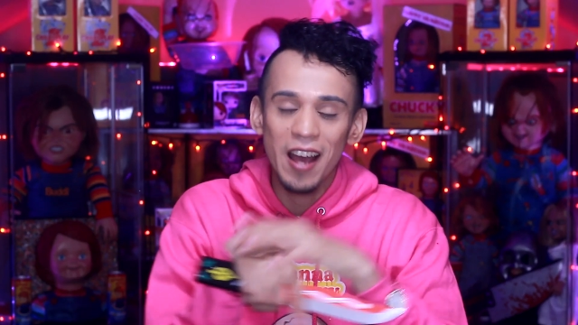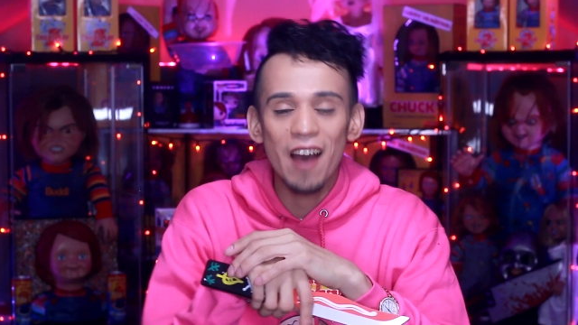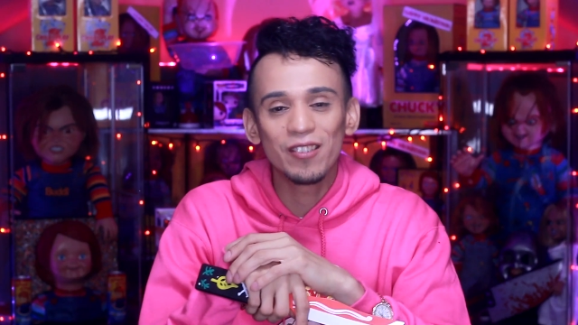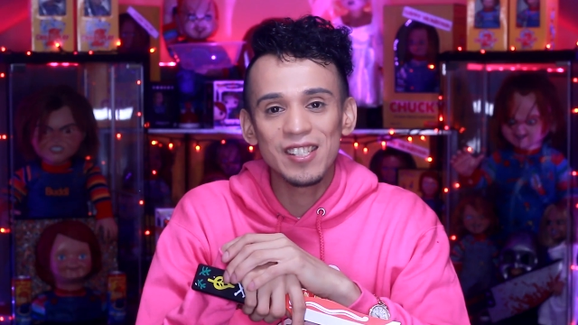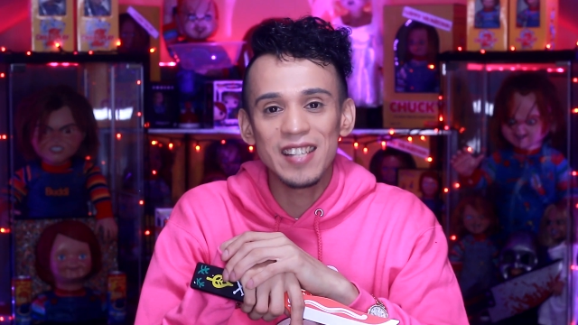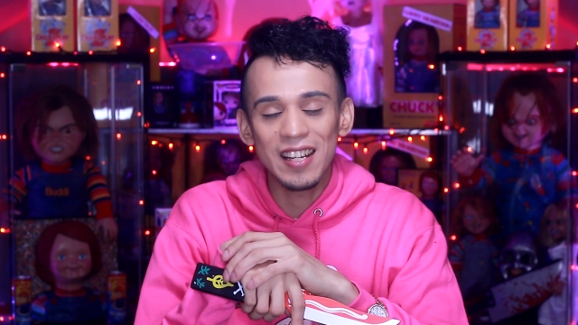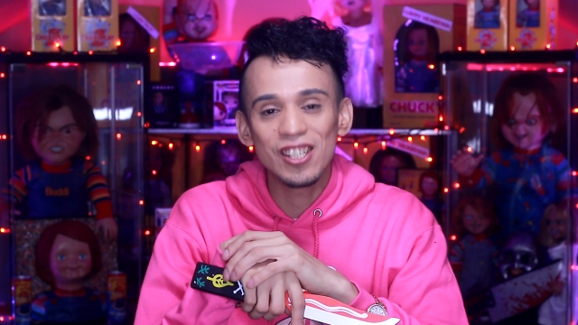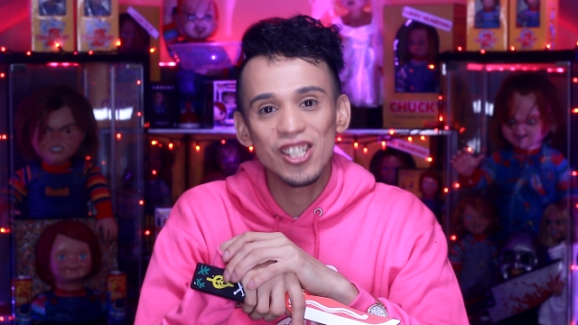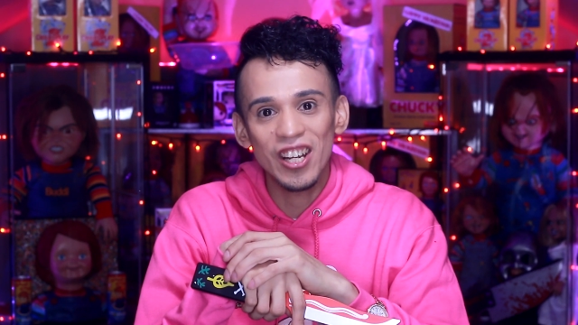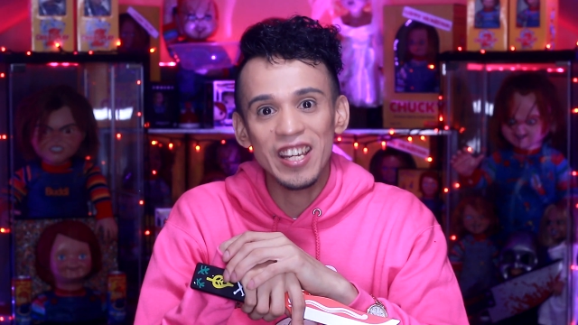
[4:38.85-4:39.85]
Speaker 1: have to send
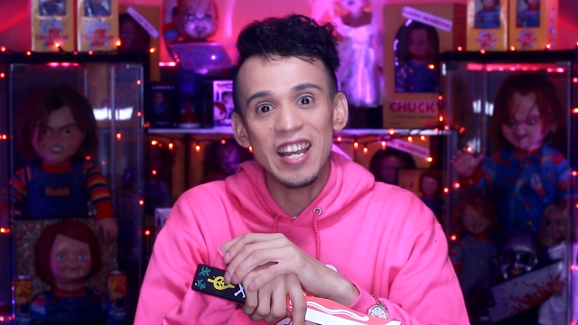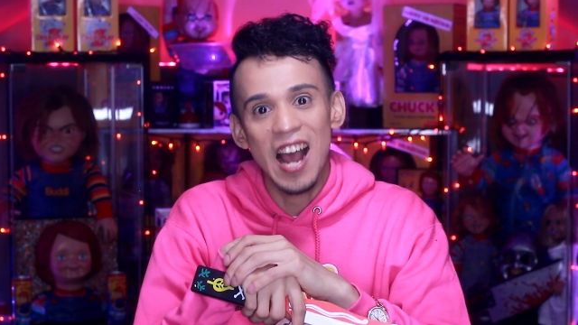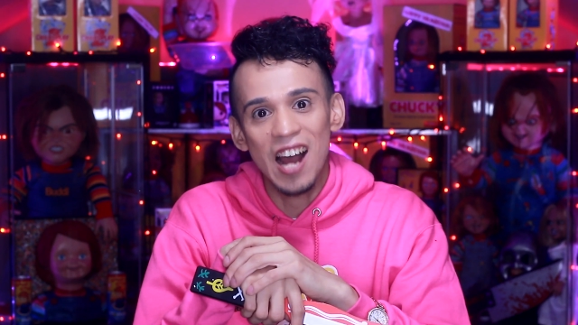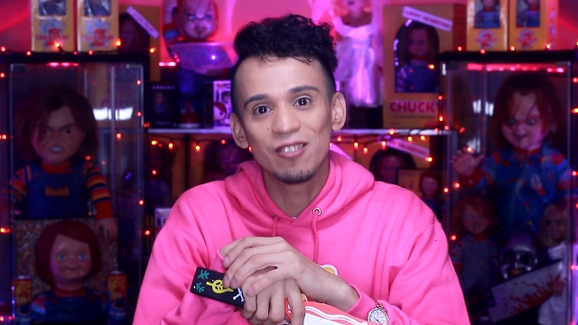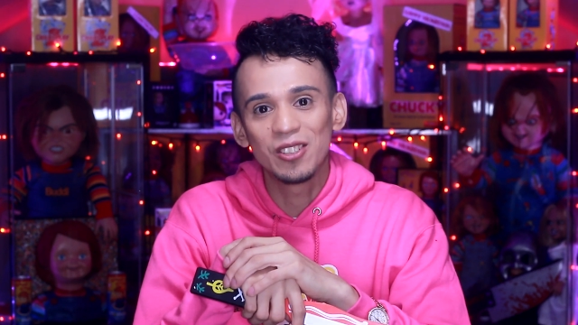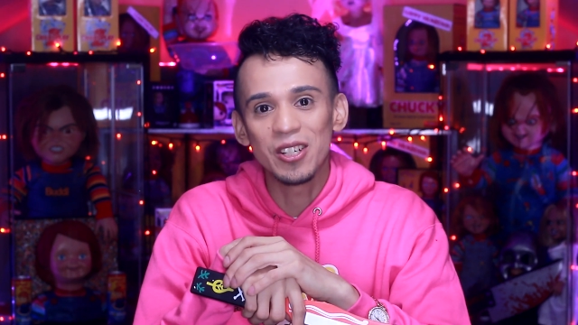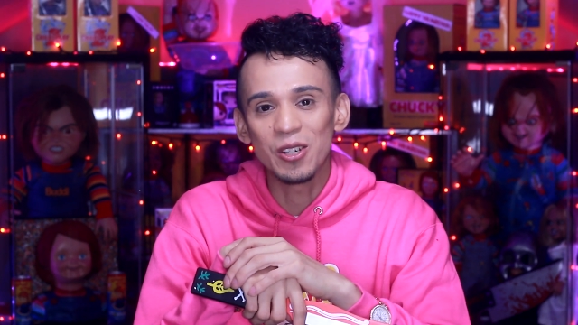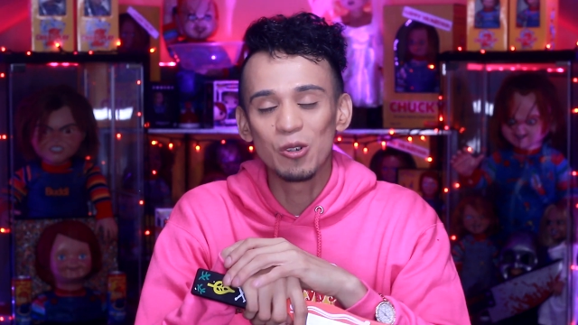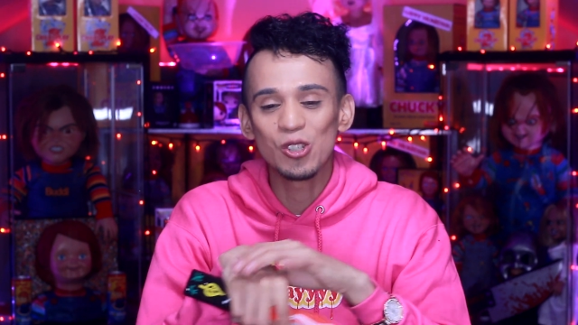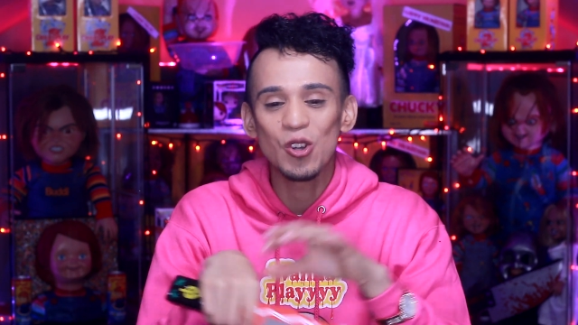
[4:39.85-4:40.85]
Chucky after
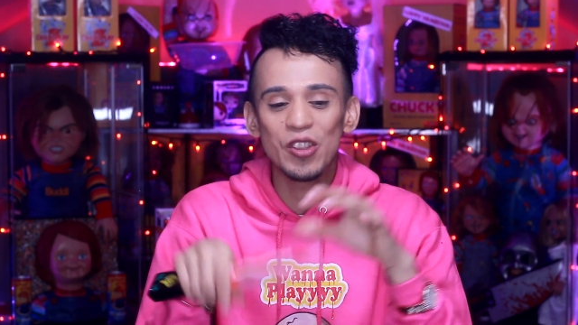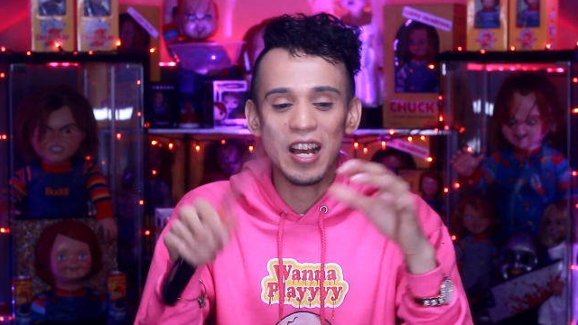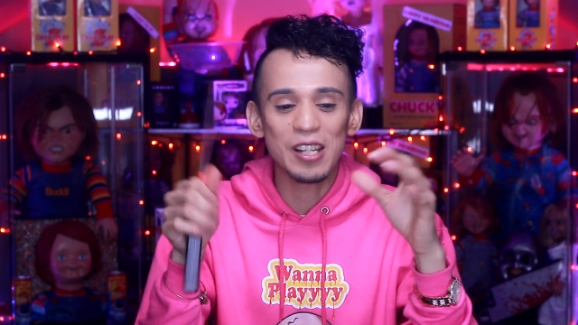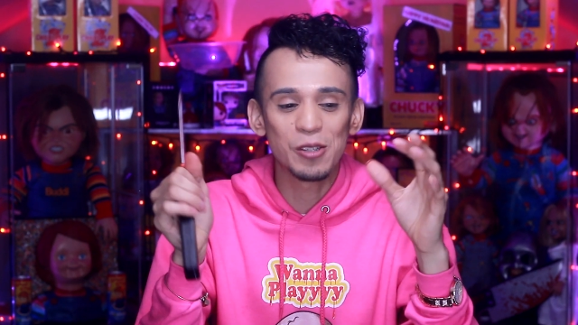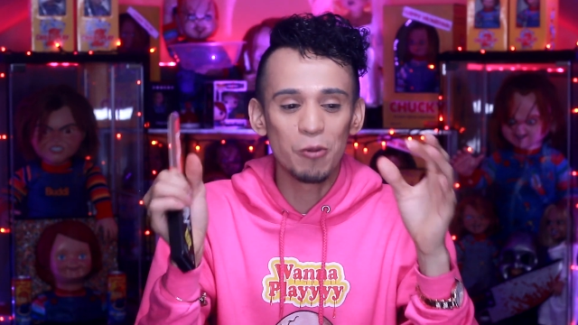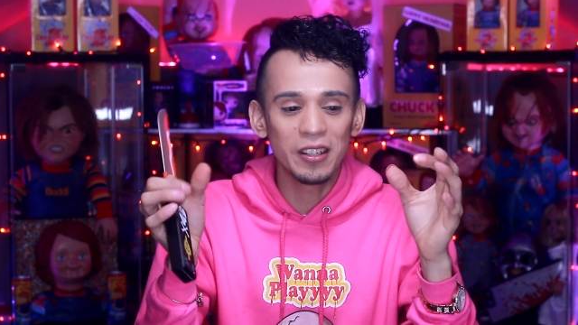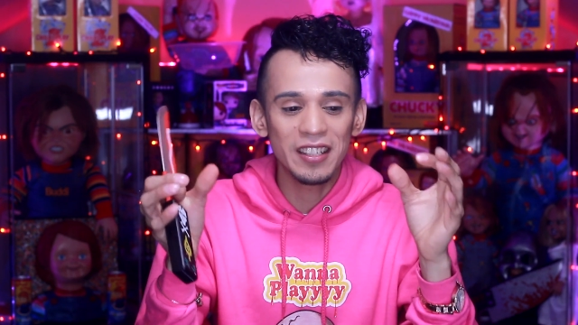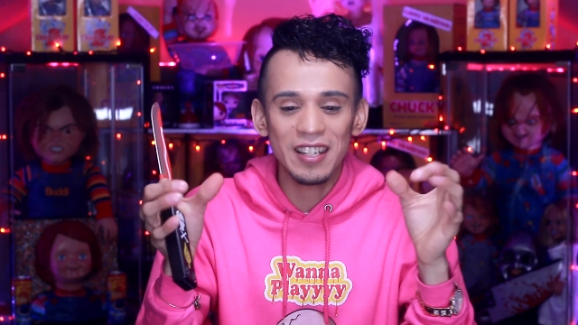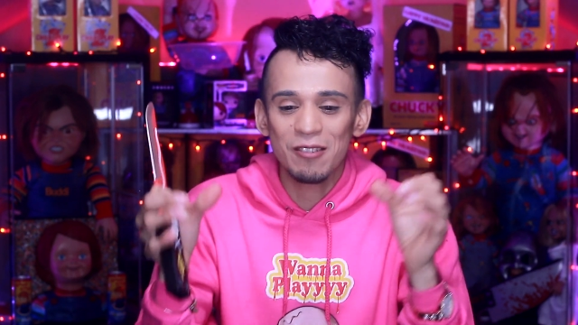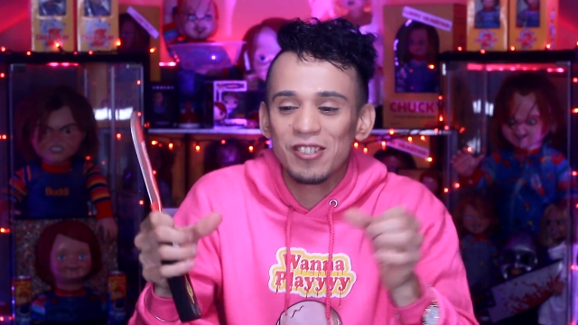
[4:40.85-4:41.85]
you. So that's one
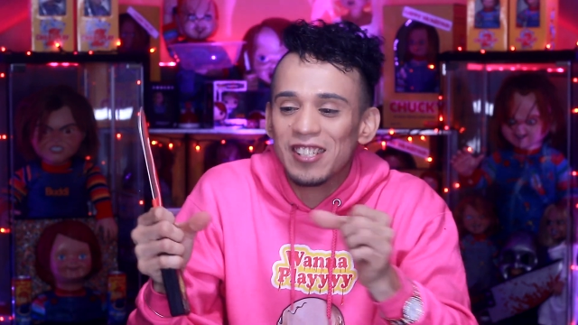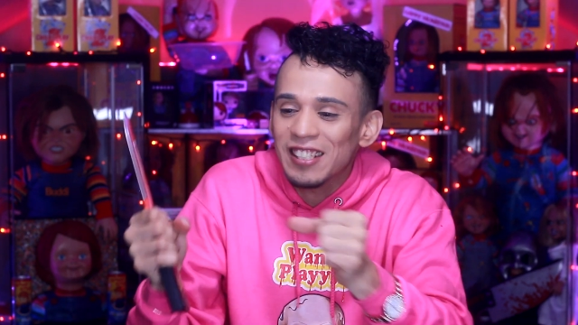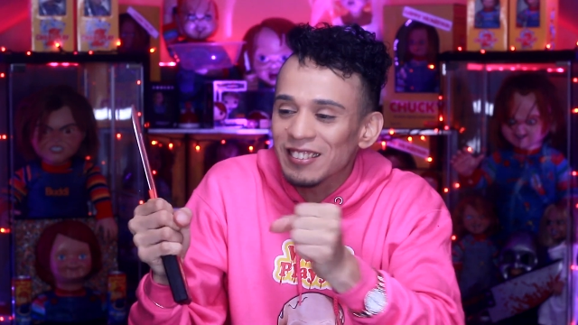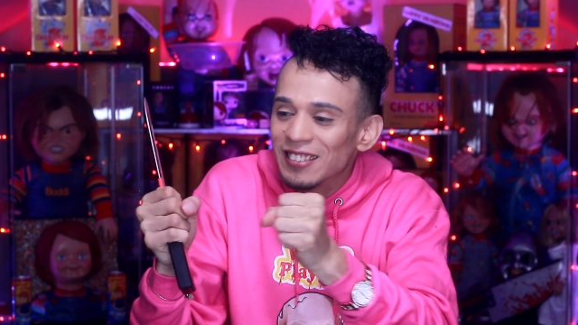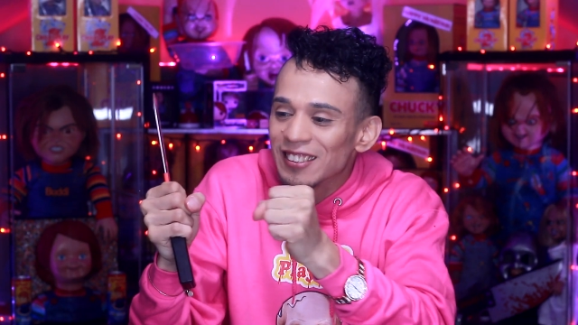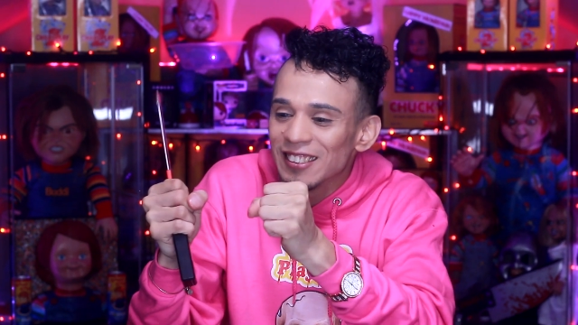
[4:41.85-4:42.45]
thing that I was just like,